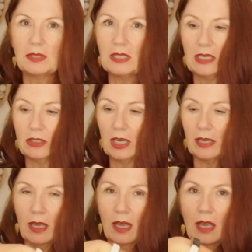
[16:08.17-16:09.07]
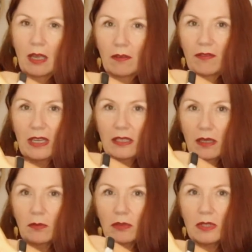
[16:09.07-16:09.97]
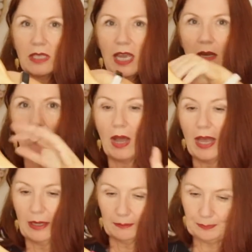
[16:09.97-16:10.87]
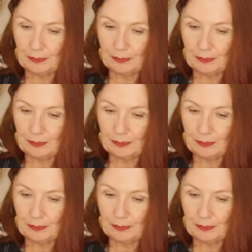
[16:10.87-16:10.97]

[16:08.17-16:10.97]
stitching, your facing will stay away,